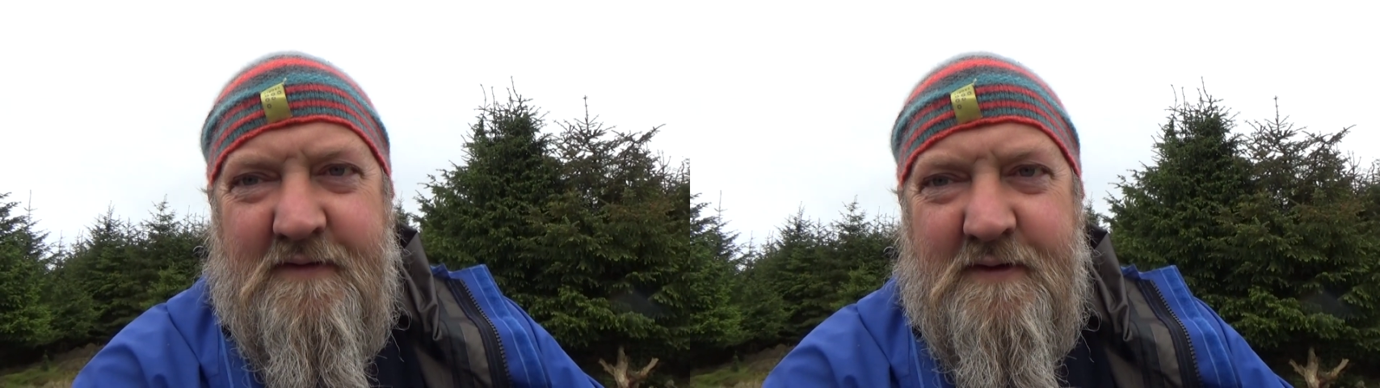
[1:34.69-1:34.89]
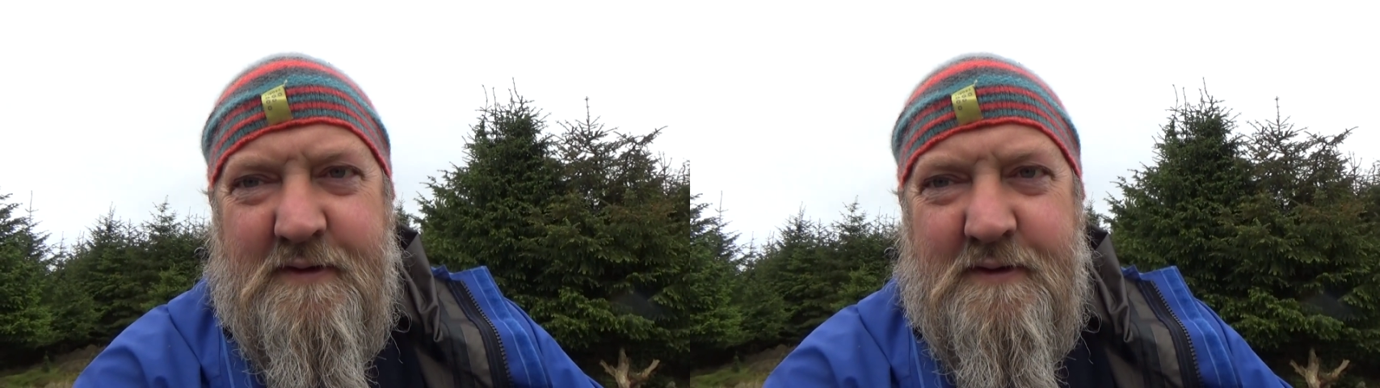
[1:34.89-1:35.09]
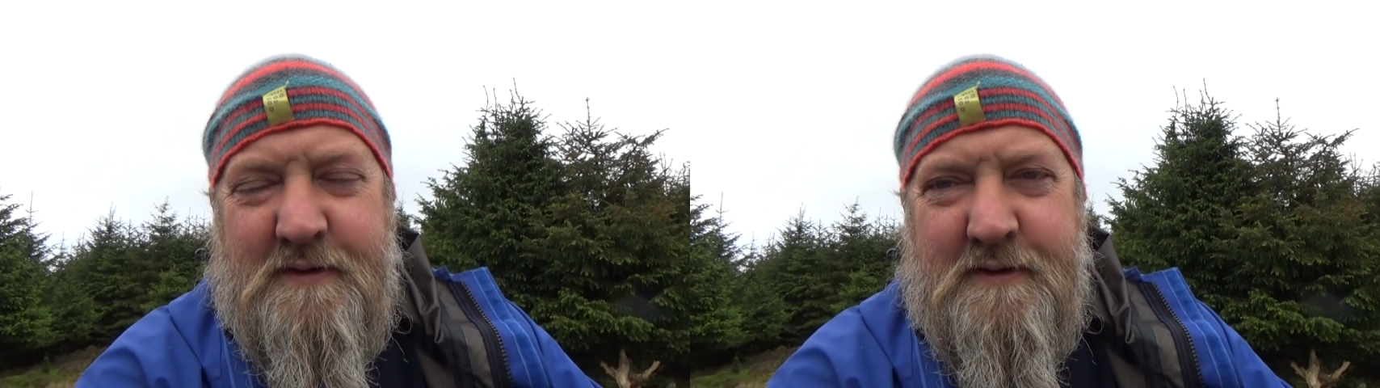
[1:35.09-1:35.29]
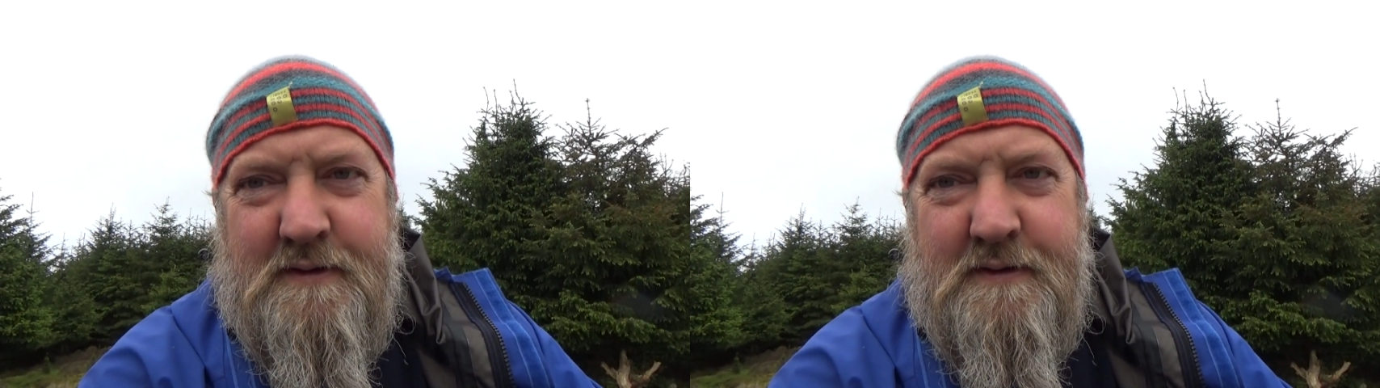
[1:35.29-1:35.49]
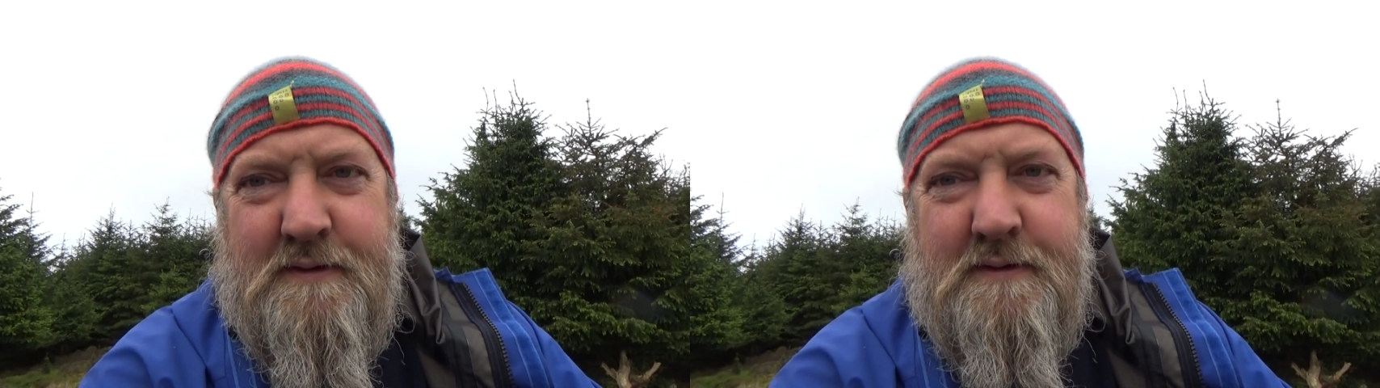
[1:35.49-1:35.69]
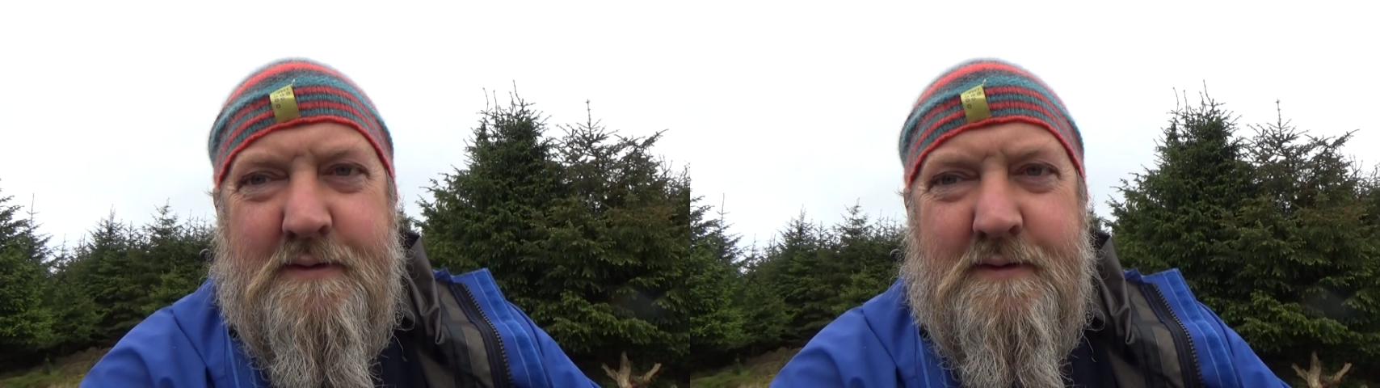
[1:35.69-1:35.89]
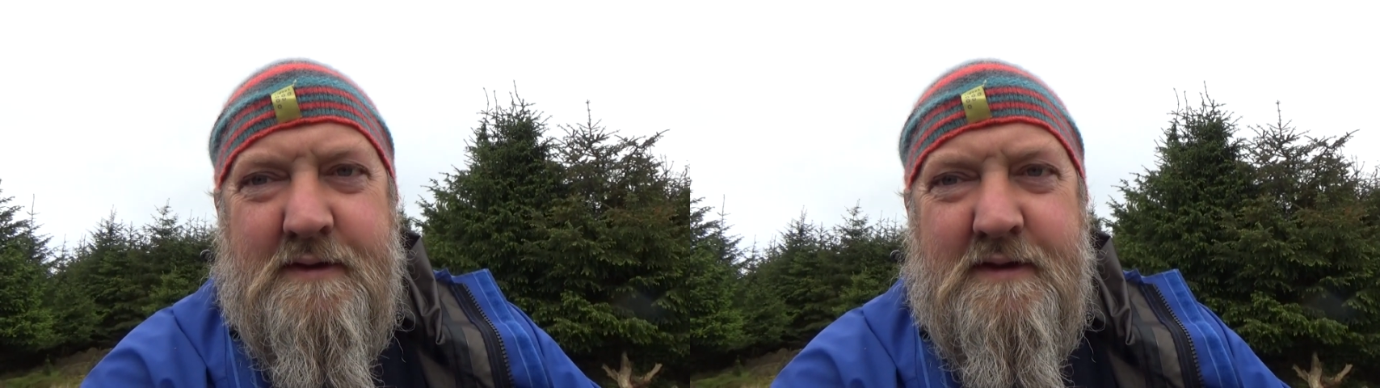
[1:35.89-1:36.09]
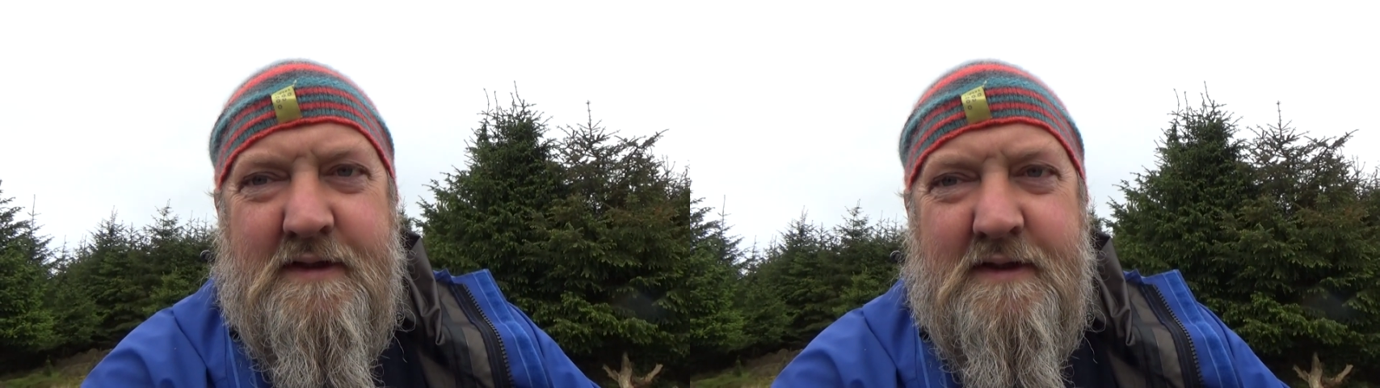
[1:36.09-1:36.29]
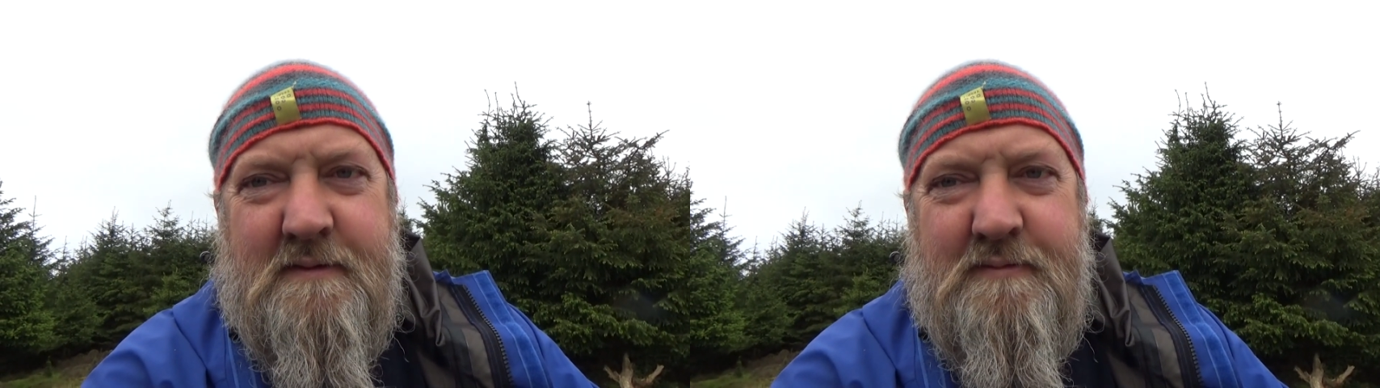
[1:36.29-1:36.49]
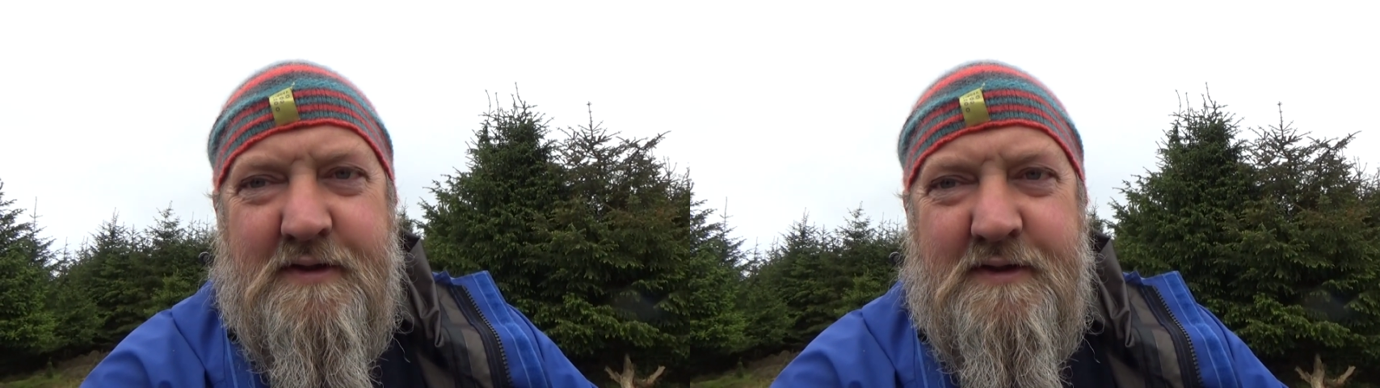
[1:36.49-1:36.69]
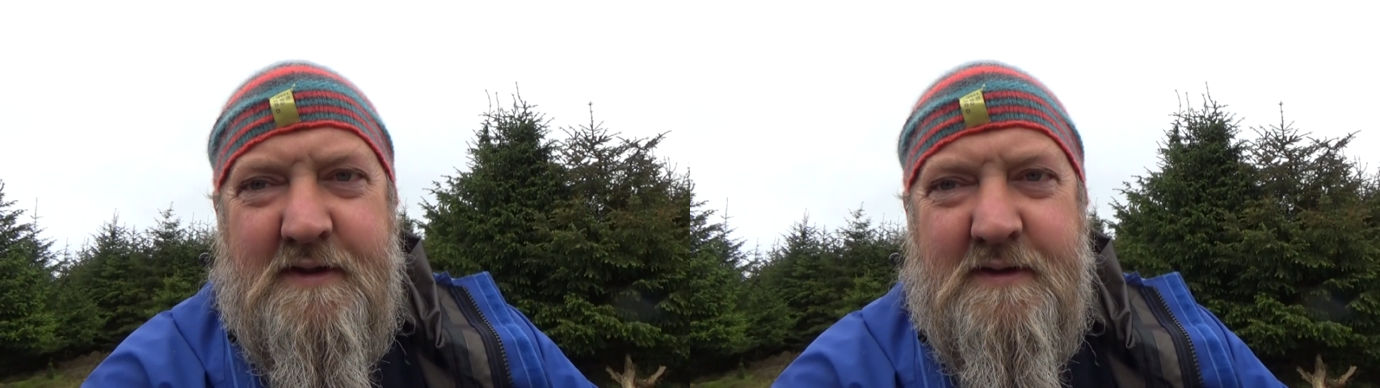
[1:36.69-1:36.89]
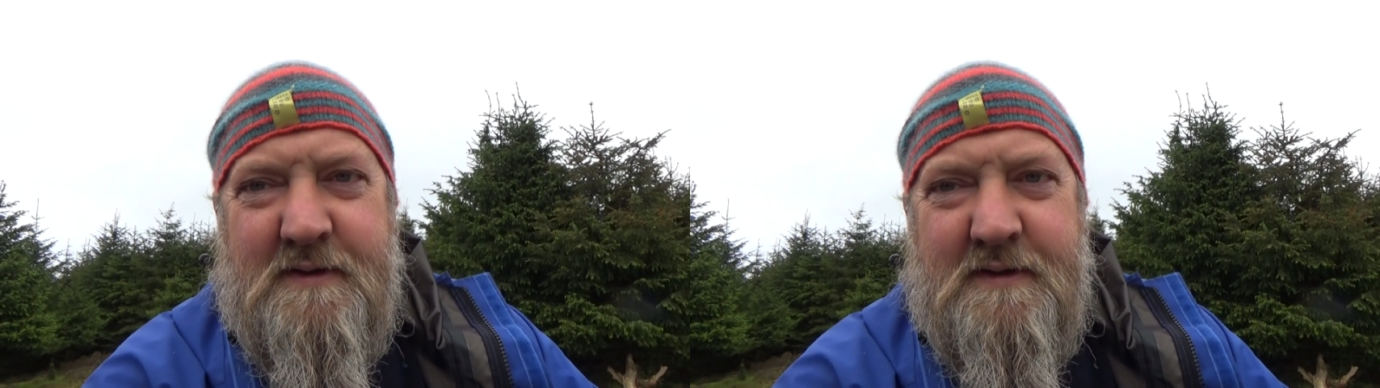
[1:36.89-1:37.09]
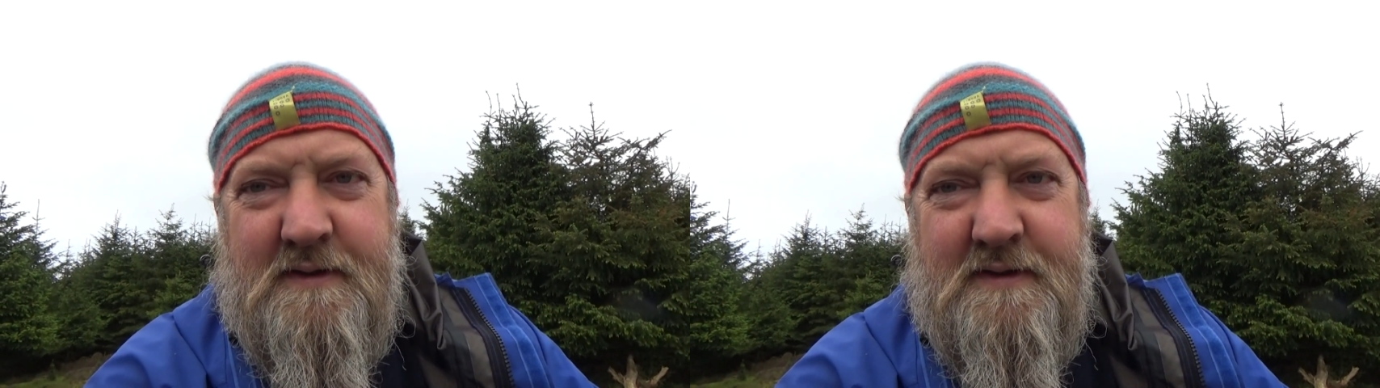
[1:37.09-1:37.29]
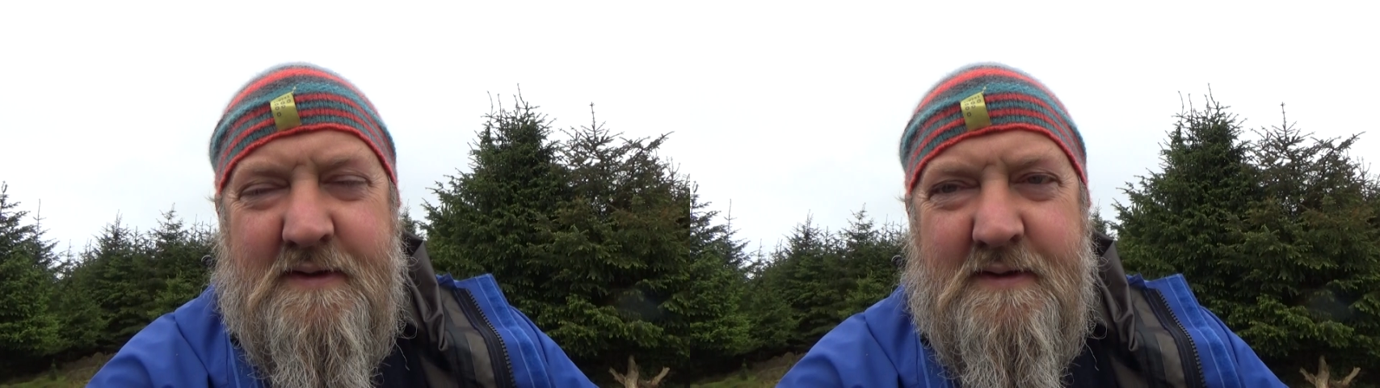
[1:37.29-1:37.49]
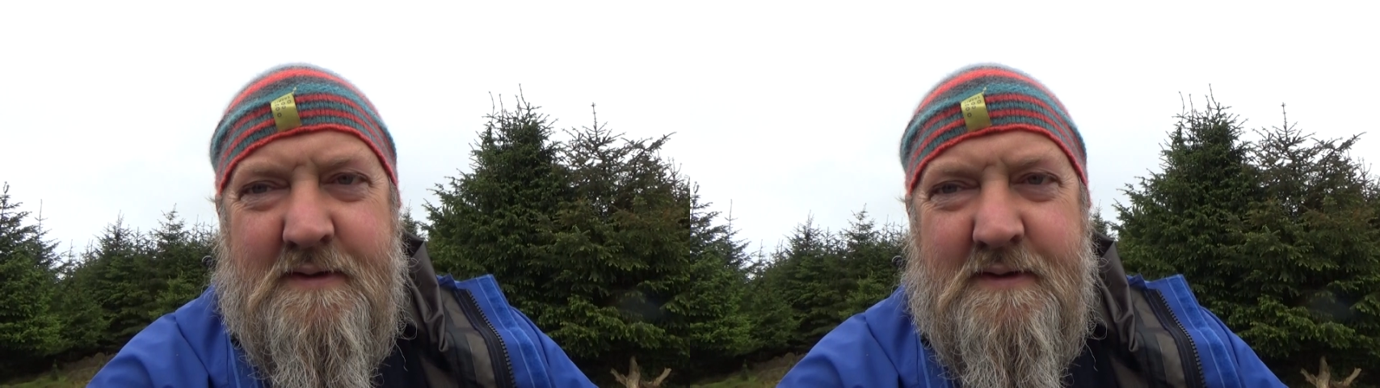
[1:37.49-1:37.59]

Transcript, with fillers: your uh, body odours